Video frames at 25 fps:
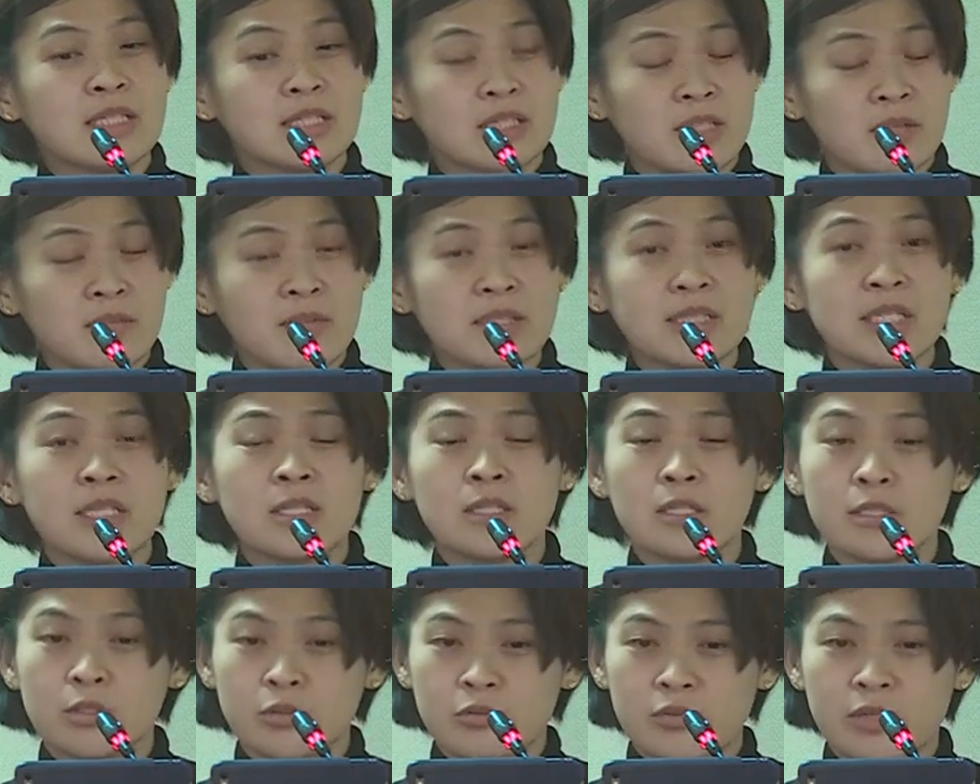in service
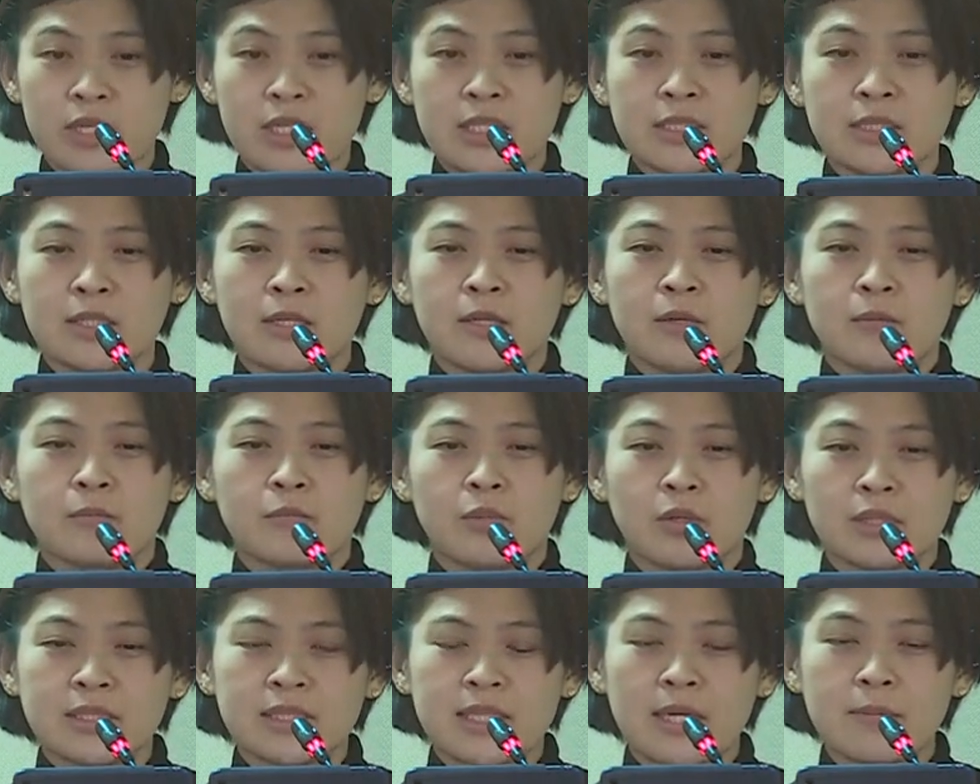industries
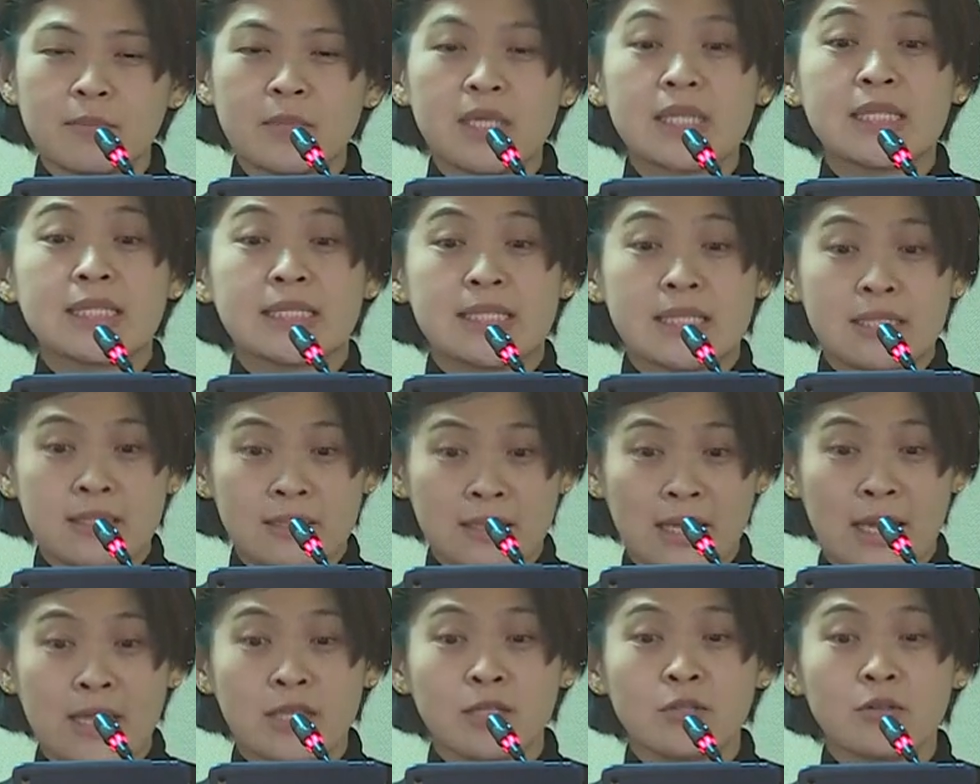brought up
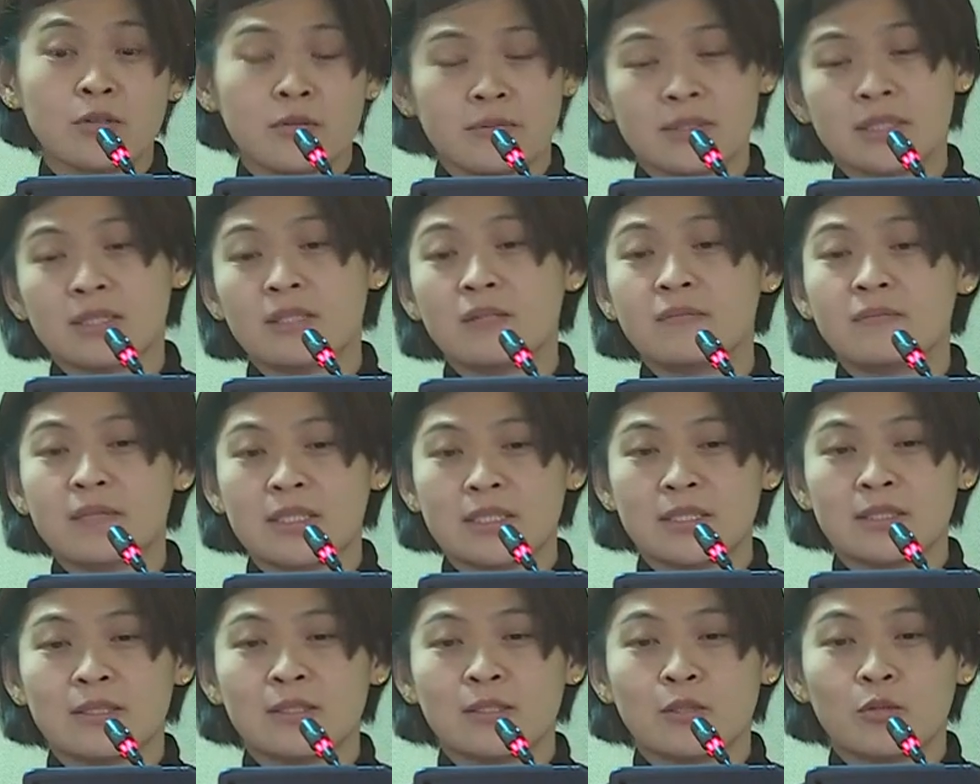denial of
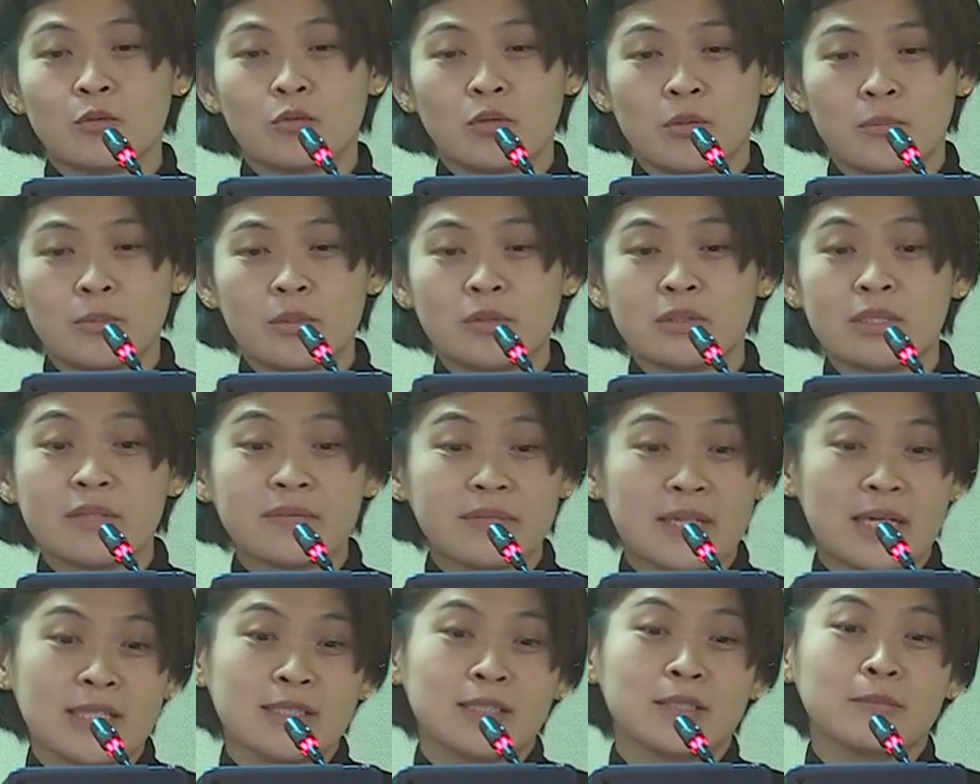service to
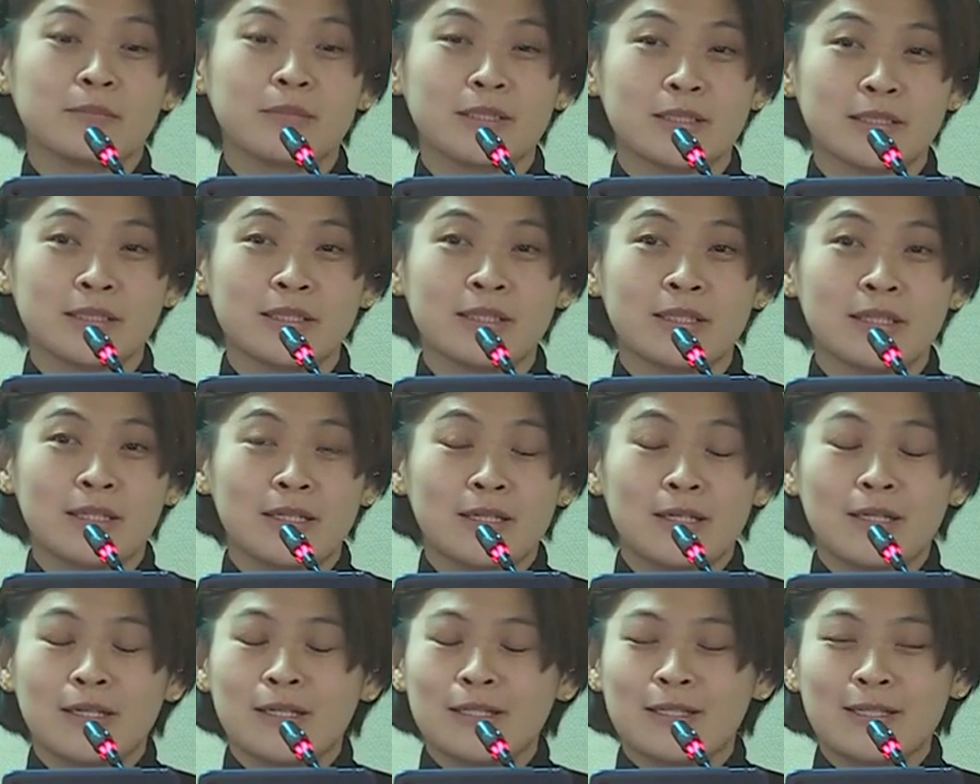abusive customers.
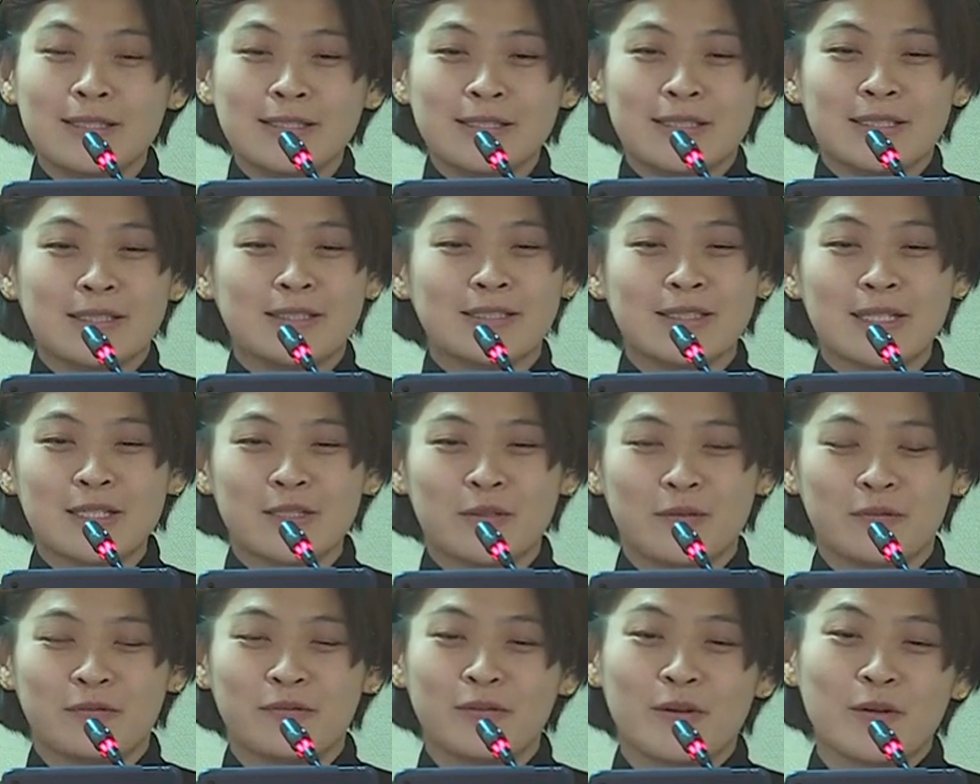This is
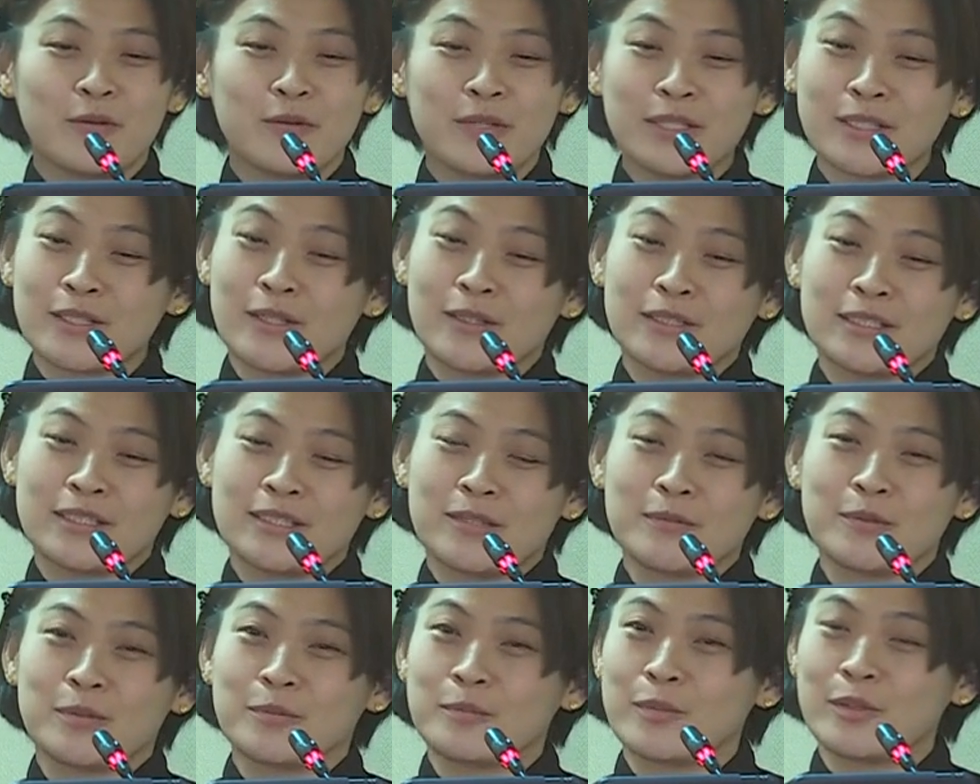such a foreign
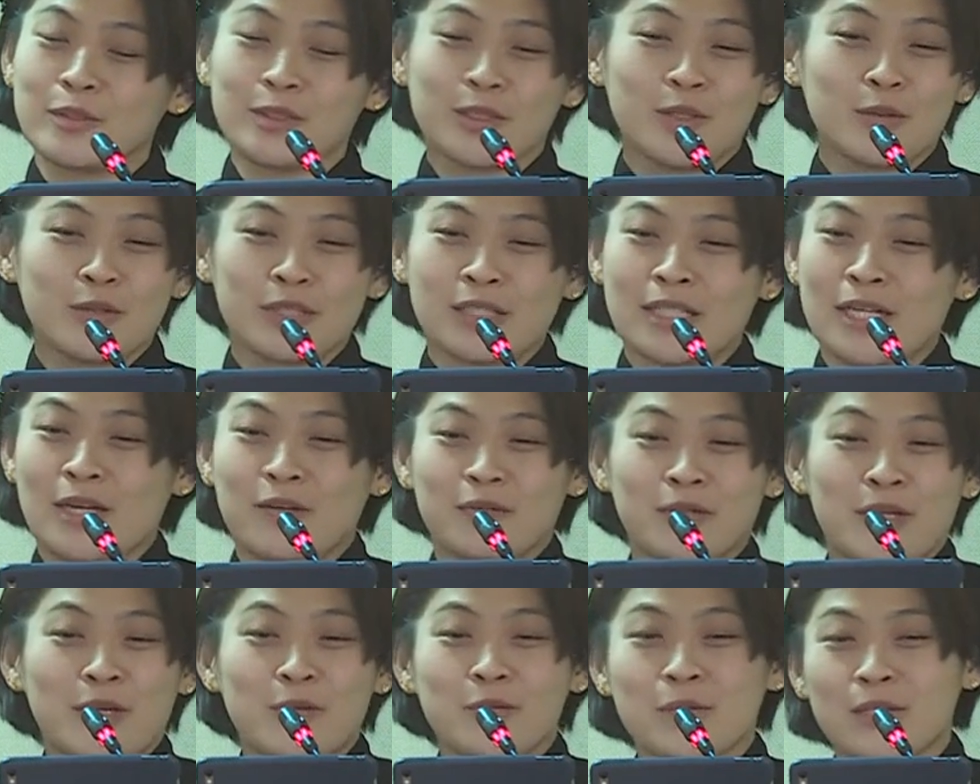concept to most local
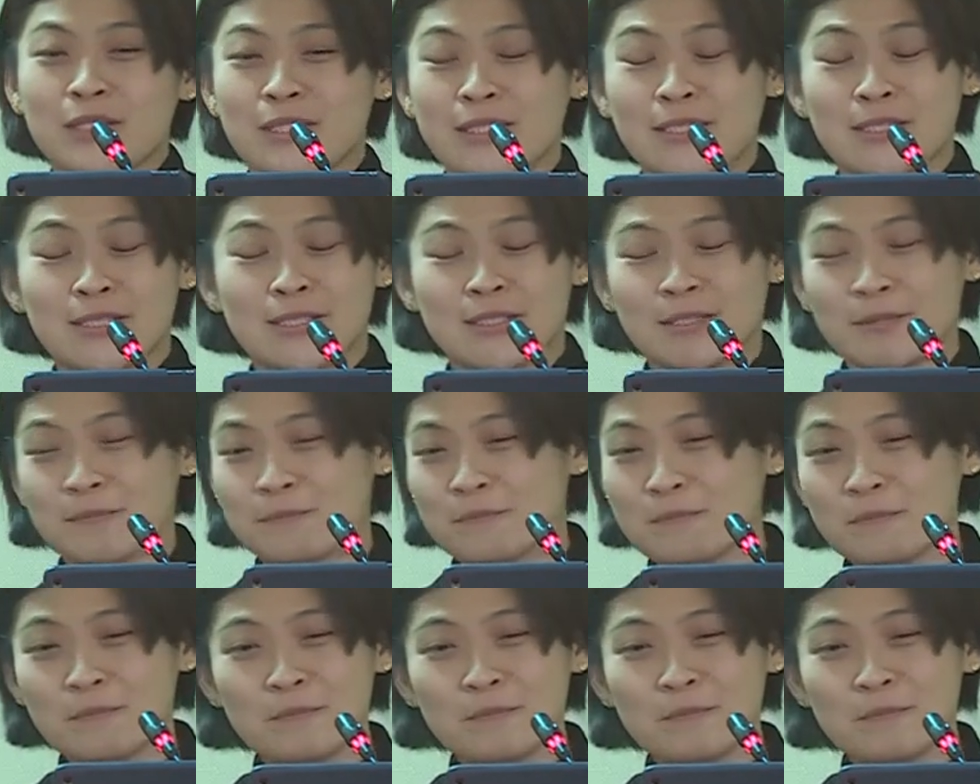healthcare workers.